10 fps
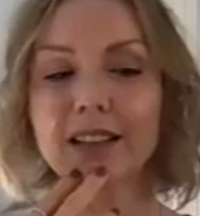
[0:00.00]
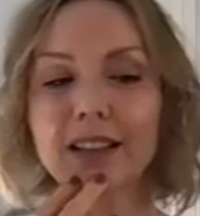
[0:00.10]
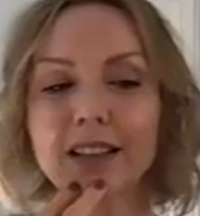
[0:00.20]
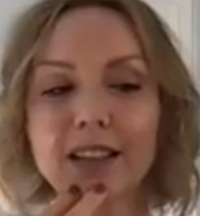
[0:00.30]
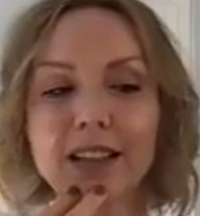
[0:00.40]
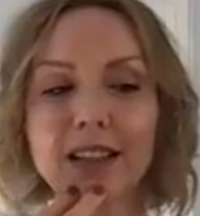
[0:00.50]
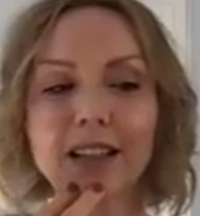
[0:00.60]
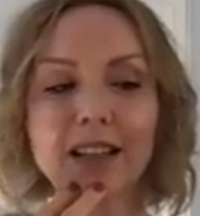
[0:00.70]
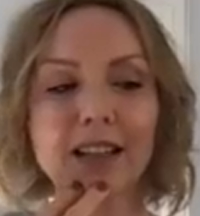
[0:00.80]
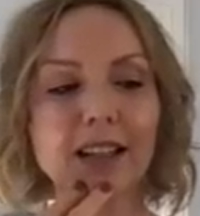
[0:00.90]

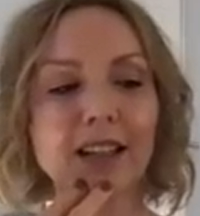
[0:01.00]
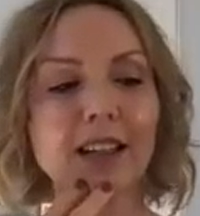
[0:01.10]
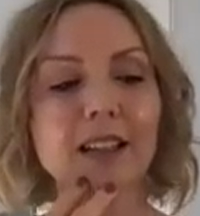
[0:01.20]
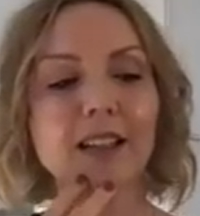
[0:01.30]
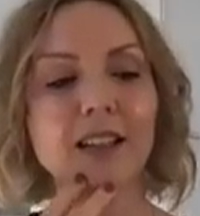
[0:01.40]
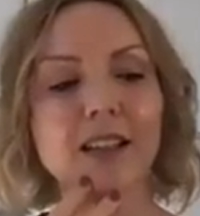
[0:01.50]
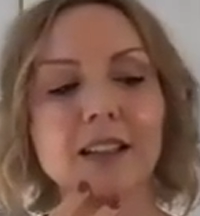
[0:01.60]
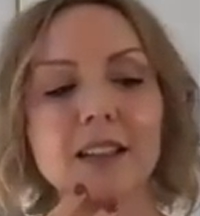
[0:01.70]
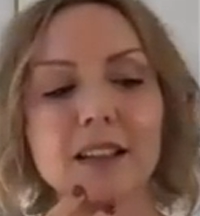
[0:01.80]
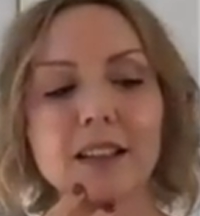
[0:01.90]

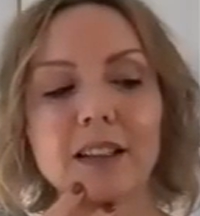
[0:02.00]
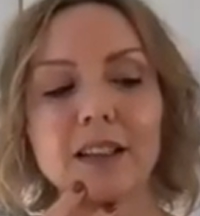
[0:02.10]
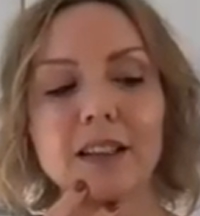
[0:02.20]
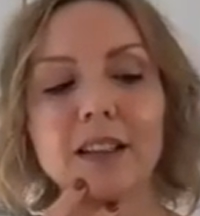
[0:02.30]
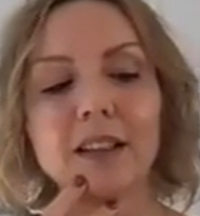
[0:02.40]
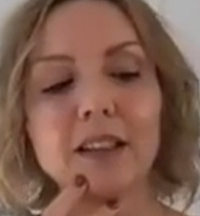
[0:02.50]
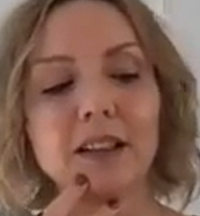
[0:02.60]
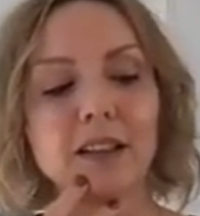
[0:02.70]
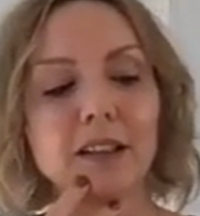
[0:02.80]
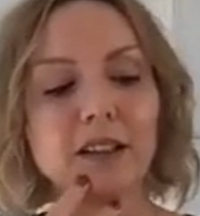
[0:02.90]

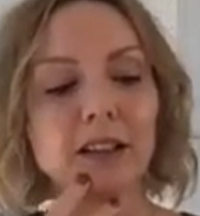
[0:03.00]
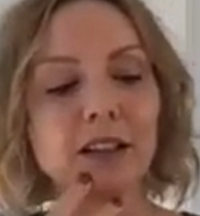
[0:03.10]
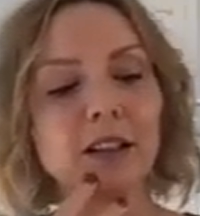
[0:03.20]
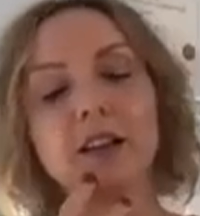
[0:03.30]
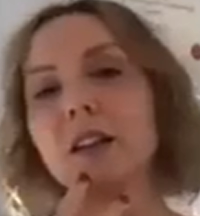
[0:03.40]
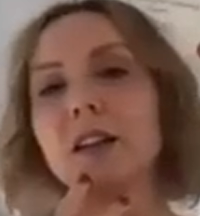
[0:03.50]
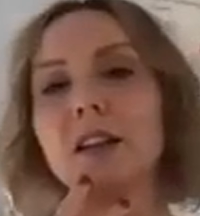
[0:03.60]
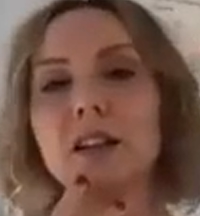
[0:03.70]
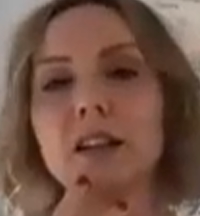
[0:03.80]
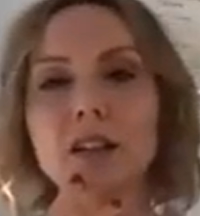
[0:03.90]

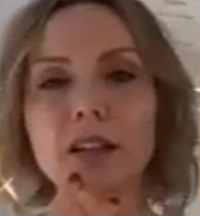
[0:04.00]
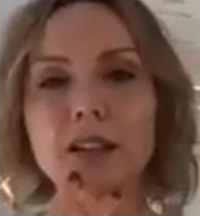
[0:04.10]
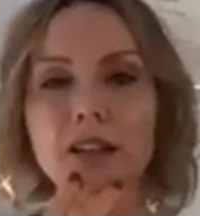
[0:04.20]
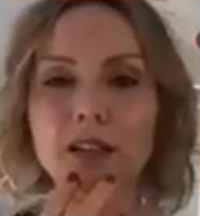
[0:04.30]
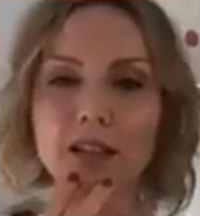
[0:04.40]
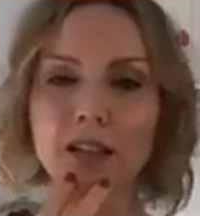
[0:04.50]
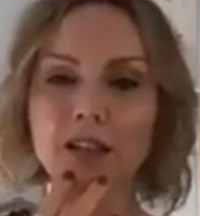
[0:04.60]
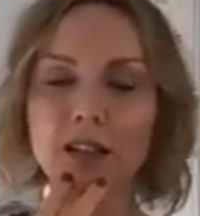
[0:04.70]
(not speaking)